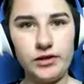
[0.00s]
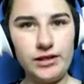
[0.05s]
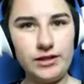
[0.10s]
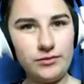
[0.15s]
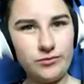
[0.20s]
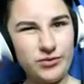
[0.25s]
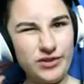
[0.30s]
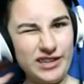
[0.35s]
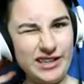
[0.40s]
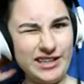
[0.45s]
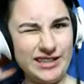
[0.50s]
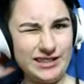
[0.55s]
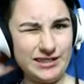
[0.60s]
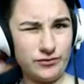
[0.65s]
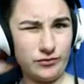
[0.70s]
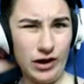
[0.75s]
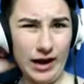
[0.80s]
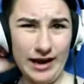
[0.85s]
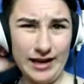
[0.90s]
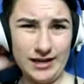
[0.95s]
cat lady is
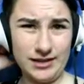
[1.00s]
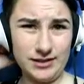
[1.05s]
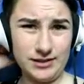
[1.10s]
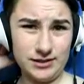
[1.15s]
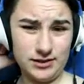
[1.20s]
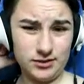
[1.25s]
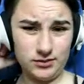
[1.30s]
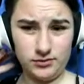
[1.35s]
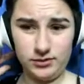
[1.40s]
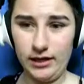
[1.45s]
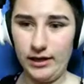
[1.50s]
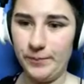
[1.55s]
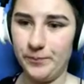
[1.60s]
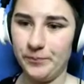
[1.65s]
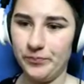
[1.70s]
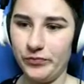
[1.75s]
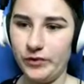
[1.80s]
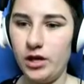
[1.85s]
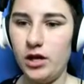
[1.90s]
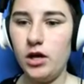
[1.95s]
still alive.
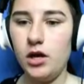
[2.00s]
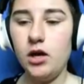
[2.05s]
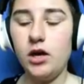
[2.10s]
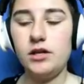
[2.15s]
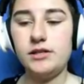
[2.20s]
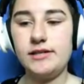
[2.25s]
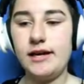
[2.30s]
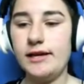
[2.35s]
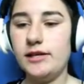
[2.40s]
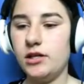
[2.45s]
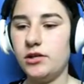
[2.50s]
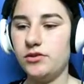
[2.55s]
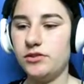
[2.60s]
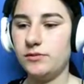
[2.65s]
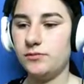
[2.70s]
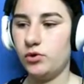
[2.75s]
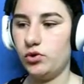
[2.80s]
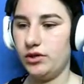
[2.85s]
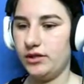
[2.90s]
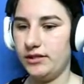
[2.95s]
Maybe she's a
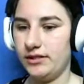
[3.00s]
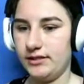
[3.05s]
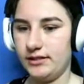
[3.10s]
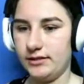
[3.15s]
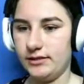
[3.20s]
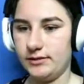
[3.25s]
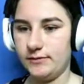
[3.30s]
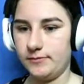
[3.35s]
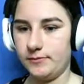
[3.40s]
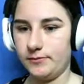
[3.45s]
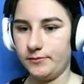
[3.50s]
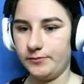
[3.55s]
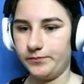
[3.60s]
witch or some shit.